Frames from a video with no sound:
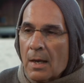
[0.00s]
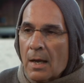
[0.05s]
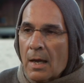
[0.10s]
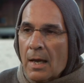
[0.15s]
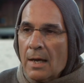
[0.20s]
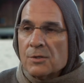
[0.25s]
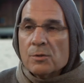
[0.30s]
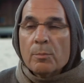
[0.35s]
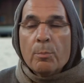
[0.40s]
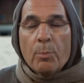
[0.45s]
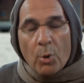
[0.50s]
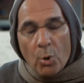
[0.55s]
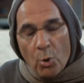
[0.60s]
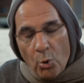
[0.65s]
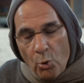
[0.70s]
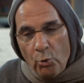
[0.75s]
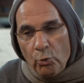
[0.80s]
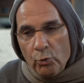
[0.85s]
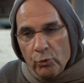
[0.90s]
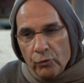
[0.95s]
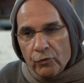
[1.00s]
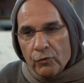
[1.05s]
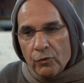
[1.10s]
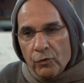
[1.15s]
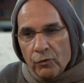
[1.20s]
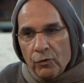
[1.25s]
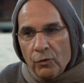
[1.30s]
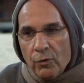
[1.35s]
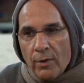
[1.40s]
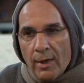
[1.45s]
as opposed
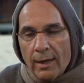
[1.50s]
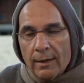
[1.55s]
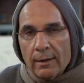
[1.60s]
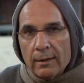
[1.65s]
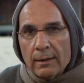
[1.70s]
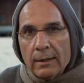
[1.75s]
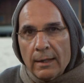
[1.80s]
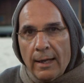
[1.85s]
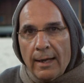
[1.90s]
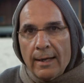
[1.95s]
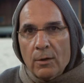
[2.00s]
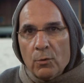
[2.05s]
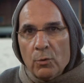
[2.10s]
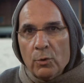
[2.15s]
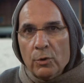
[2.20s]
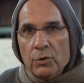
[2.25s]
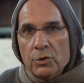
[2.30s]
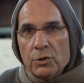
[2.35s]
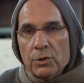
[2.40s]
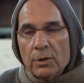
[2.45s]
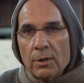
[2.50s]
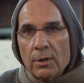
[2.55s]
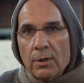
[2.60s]
to that language,